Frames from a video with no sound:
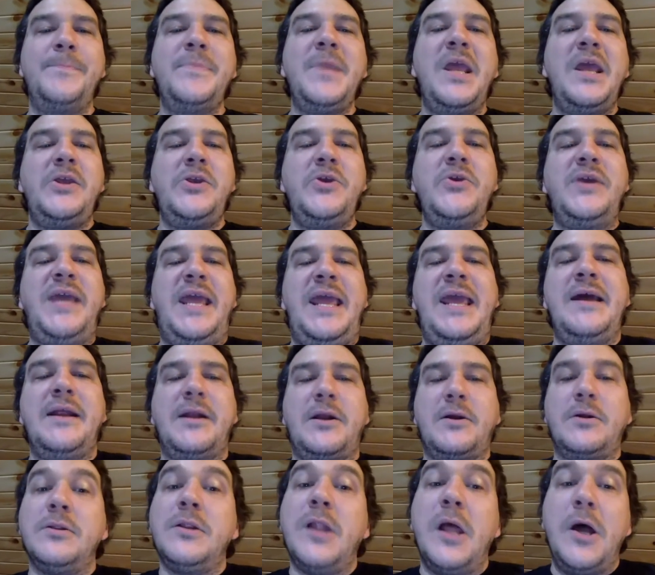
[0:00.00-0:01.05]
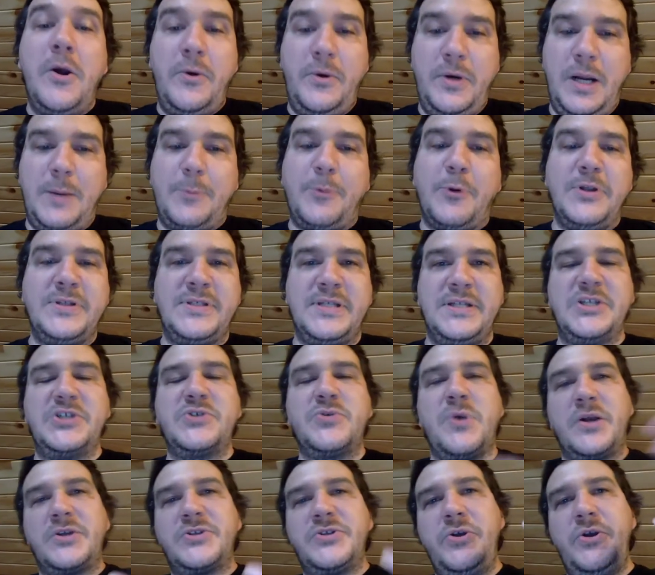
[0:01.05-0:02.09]
You can't clone a prison
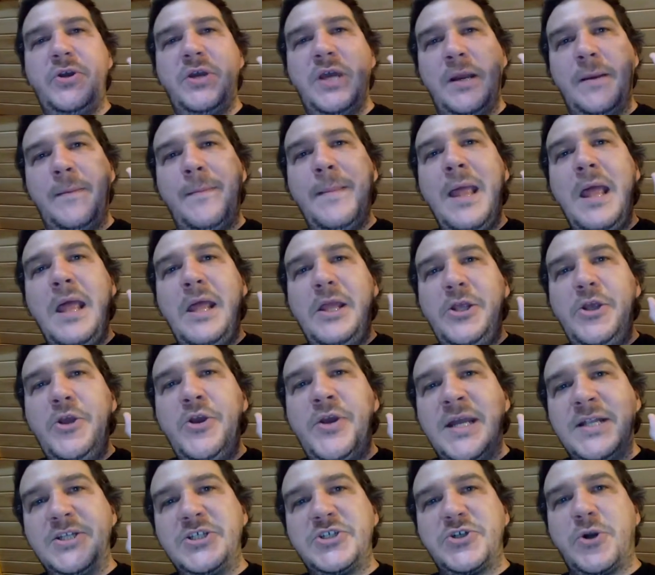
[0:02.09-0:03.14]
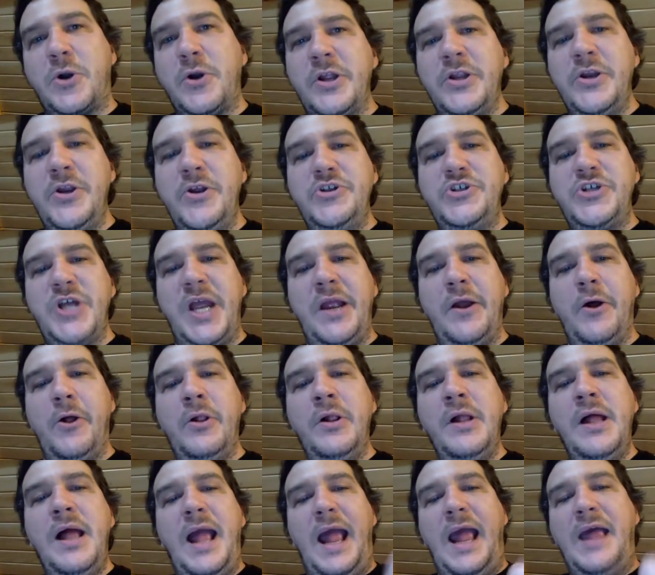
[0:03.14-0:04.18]
struct. So you can start a new
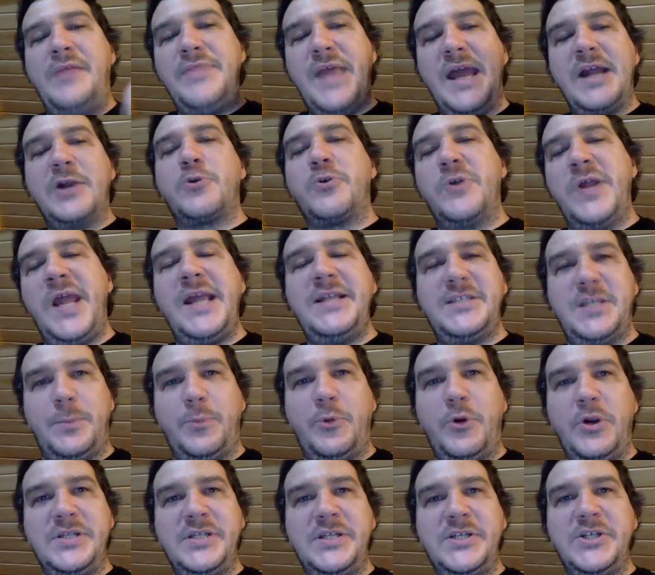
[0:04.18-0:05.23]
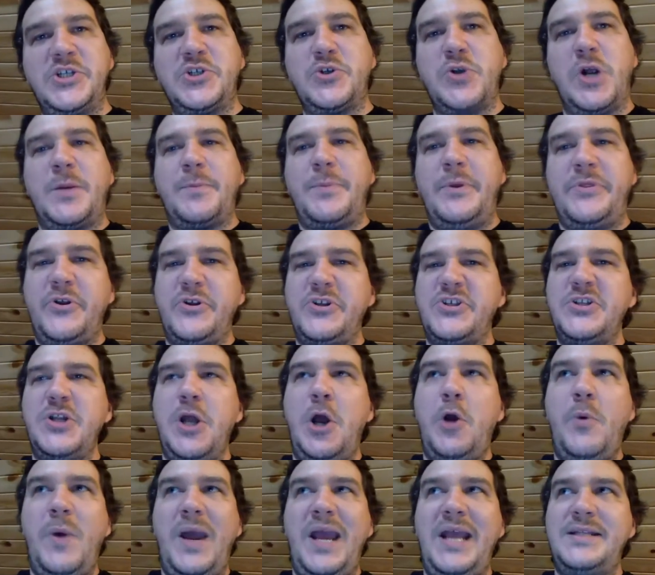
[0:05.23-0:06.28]
jail and that creates a prison struct, but there's
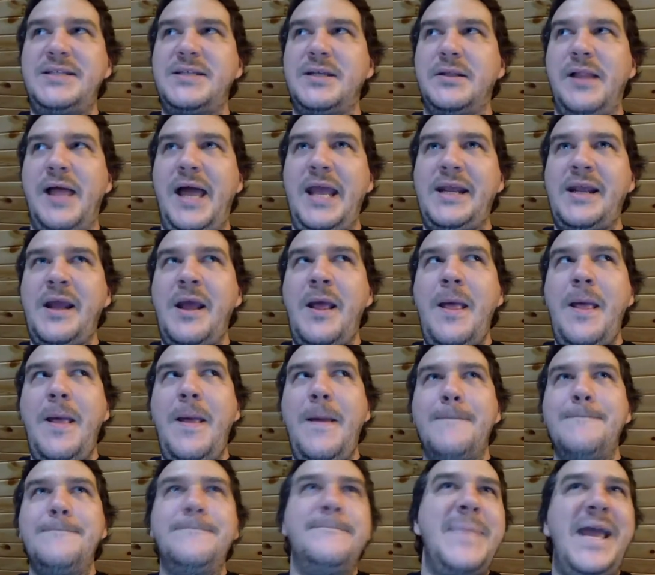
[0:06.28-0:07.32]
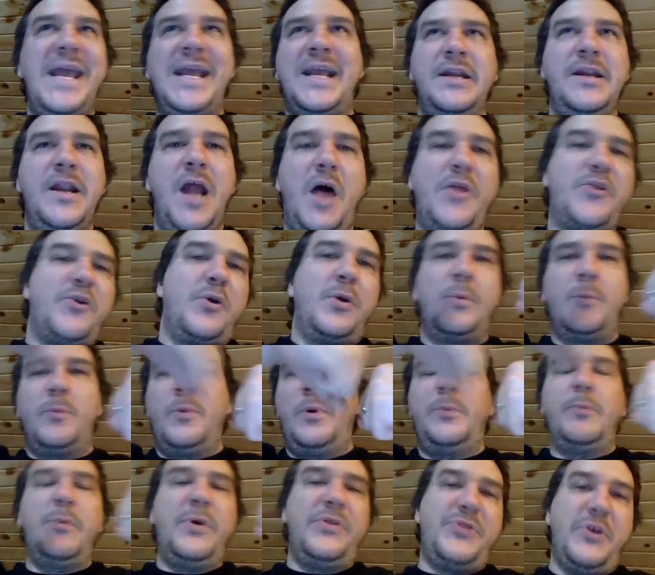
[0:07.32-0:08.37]
no way to like make another
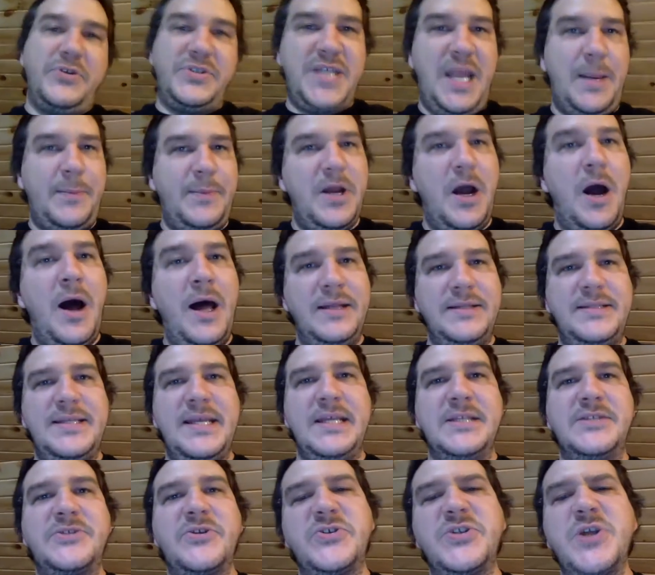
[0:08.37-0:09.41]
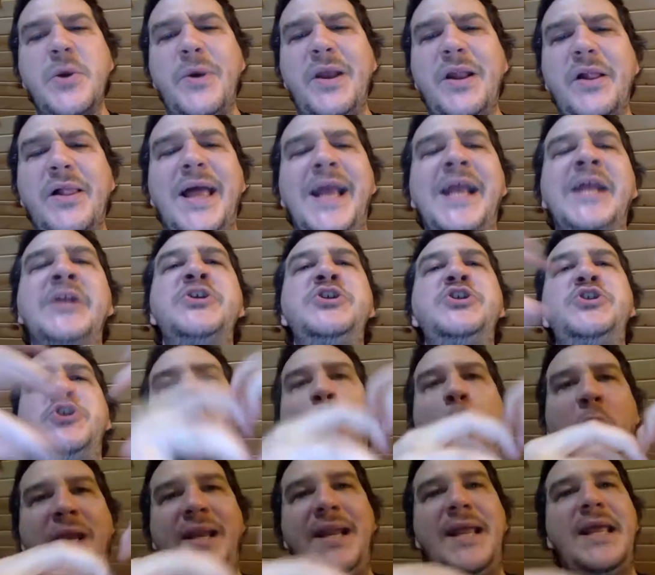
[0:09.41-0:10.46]
one with those same contents. There's no way to like
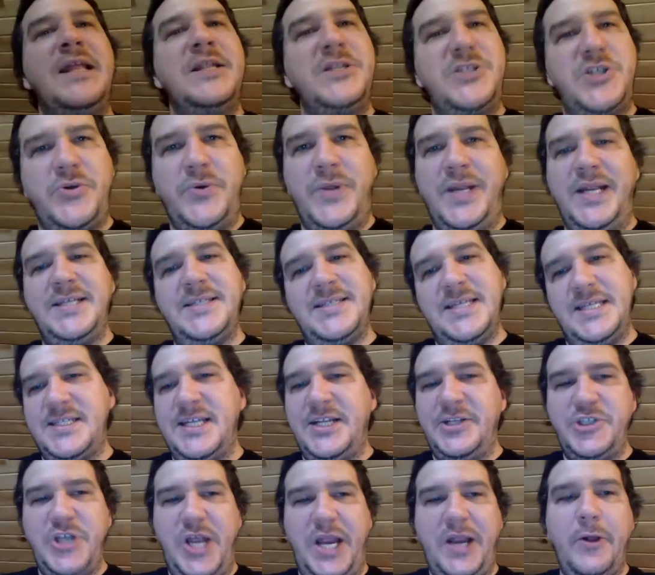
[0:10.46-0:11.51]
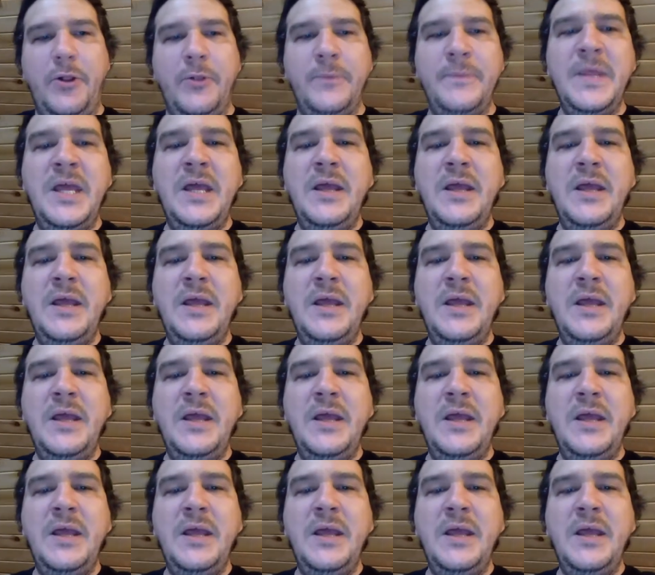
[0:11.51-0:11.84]
join into an existing jail.